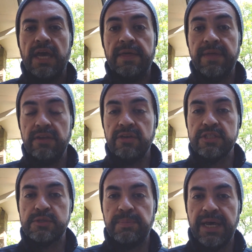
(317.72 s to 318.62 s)
And then you
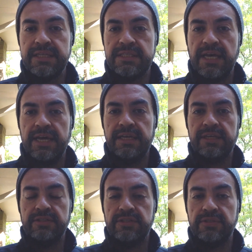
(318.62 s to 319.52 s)
can splice that
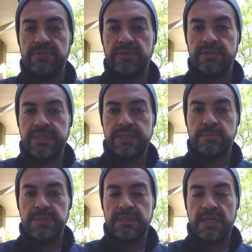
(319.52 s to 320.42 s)
into your
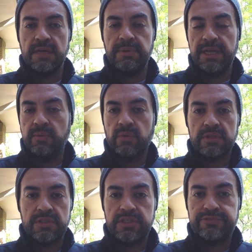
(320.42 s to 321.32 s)
10-speed setup and it
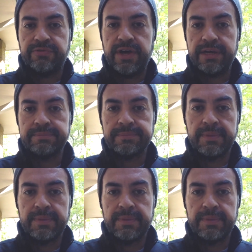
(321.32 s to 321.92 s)
works just fine.